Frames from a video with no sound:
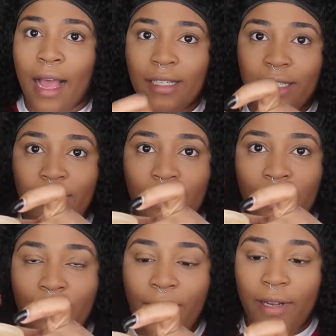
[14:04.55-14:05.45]
I just
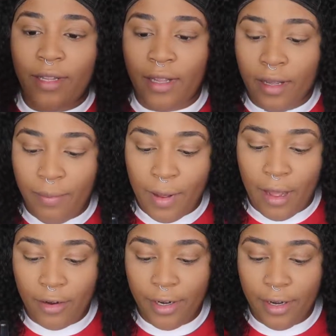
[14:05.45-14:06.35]
dip it in the
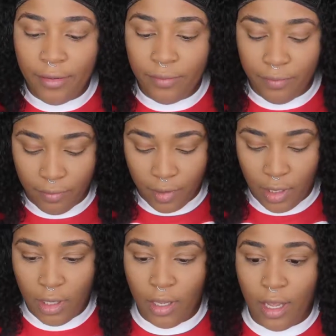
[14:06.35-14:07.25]
powder
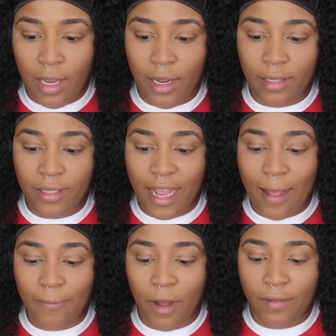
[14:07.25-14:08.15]
and then
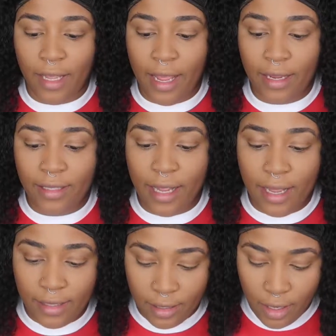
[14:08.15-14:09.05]
tap off the
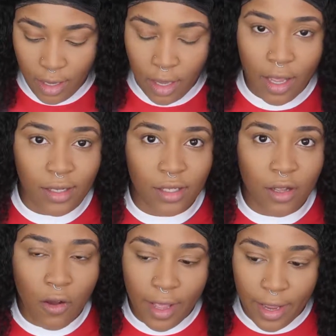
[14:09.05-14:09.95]
excess and
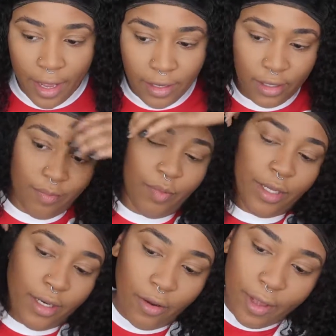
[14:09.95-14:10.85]
just go ahead and just
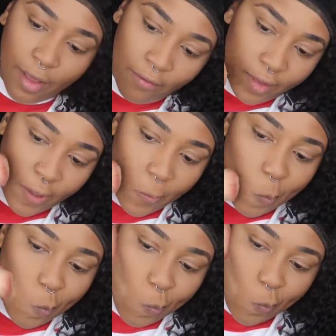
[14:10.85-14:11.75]
blend it with everything.